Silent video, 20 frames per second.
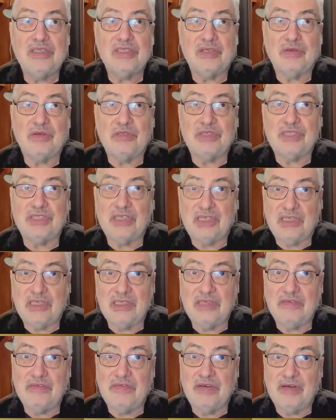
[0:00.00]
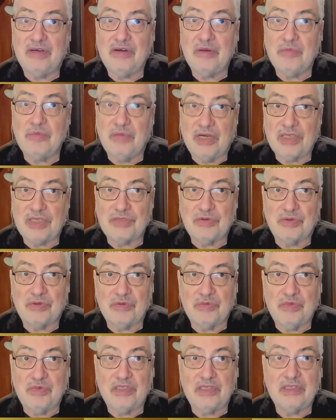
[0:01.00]
So China very much
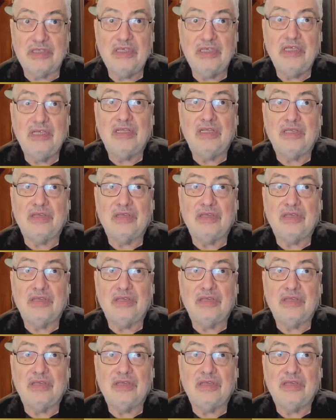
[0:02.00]
would want